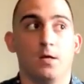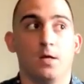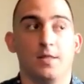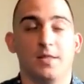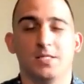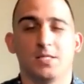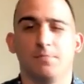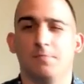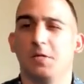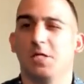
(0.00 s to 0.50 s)
and
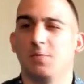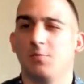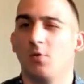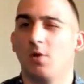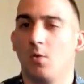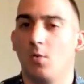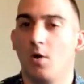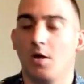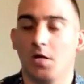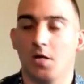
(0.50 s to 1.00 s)
that's the biggest
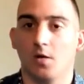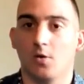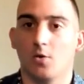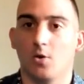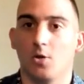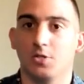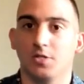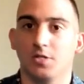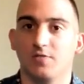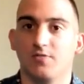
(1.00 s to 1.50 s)
point I want to get
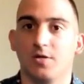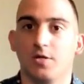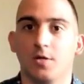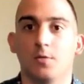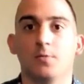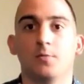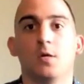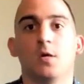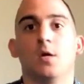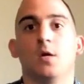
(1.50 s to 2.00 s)
across in this video,